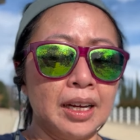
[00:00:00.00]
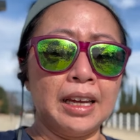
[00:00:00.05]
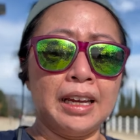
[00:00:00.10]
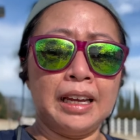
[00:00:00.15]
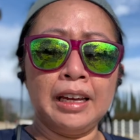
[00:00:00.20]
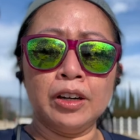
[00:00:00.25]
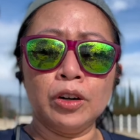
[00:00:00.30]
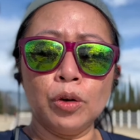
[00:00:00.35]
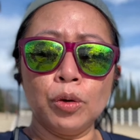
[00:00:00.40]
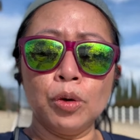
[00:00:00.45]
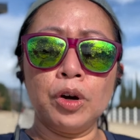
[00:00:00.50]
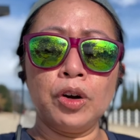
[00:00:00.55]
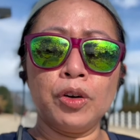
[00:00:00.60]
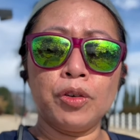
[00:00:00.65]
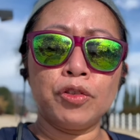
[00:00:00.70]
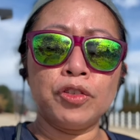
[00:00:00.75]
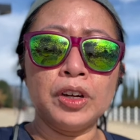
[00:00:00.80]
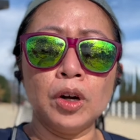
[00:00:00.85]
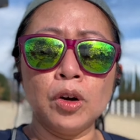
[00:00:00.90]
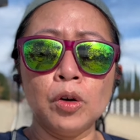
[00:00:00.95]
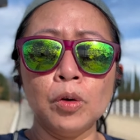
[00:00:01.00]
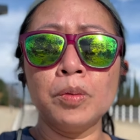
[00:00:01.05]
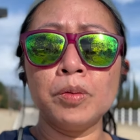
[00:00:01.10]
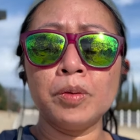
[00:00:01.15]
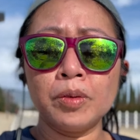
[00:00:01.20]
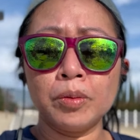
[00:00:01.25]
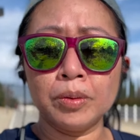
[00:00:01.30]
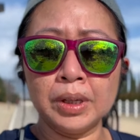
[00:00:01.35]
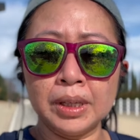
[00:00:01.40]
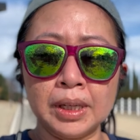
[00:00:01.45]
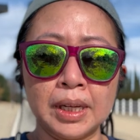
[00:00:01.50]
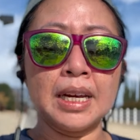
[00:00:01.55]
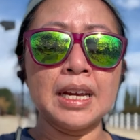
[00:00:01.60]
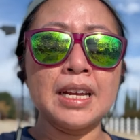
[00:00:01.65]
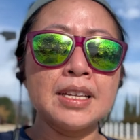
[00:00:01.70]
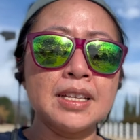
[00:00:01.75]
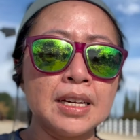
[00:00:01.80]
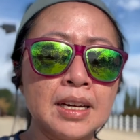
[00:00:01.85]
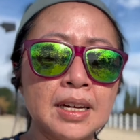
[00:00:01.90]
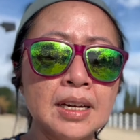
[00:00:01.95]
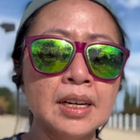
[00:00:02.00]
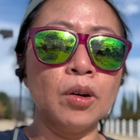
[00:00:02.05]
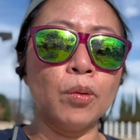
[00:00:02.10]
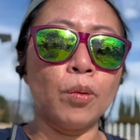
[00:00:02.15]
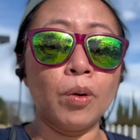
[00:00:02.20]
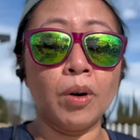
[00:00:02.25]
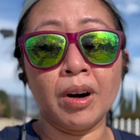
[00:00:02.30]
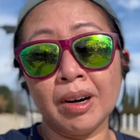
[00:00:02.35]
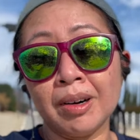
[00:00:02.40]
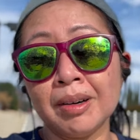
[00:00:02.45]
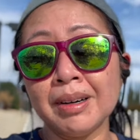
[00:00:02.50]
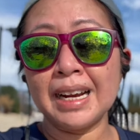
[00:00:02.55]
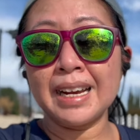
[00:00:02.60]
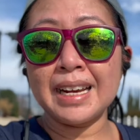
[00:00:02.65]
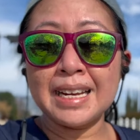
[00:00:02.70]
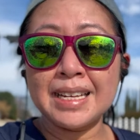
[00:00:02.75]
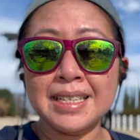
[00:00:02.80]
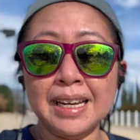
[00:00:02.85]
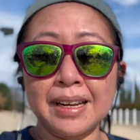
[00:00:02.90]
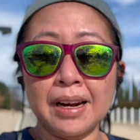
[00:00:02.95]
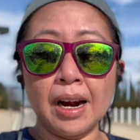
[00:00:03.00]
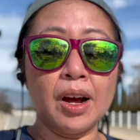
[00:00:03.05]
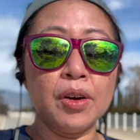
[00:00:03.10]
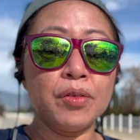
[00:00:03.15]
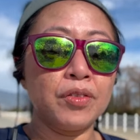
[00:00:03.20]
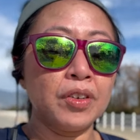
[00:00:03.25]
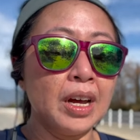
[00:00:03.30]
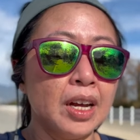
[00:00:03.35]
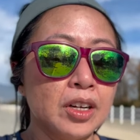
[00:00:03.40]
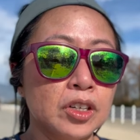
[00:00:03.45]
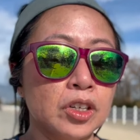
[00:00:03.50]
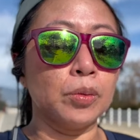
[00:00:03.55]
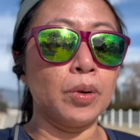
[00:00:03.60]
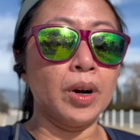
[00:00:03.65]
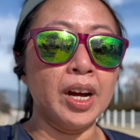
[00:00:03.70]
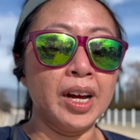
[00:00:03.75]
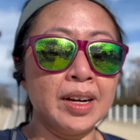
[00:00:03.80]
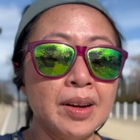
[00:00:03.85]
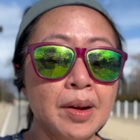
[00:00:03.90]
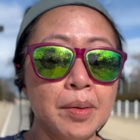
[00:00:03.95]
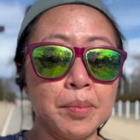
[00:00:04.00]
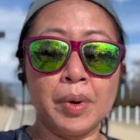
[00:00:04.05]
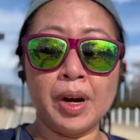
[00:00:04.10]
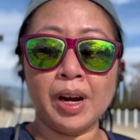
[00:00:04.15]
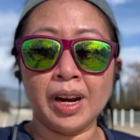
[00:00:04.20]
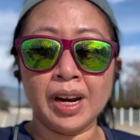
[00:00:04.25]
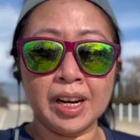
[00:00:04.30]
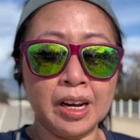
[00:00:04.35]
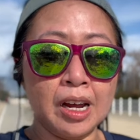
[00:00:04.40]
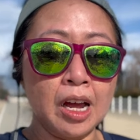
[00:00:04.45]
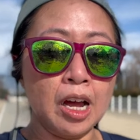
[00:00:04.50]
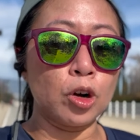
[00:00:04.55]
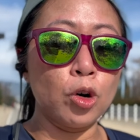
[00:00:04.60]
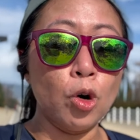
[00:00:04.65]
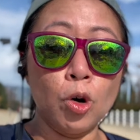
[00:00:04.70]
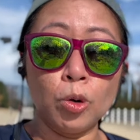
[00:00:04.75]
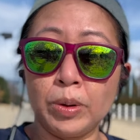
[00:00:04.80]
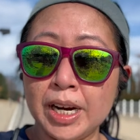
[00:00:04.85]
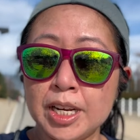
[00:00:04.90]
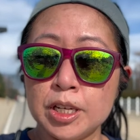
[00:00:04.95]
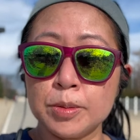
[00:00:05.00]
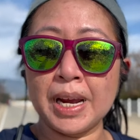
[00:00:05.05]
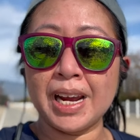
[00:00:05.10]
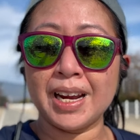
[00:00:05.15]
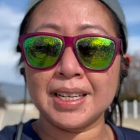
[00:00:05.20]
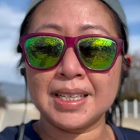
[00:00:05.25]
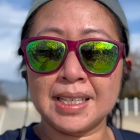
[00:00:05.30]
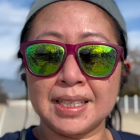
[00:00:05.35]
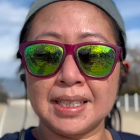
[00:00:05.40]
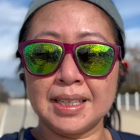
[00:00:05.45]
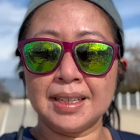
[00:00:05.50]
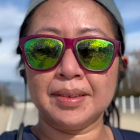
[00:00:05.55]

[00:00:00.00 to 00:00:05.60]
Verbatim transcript: it'll feel really easy or easy enough to run my goal race pace.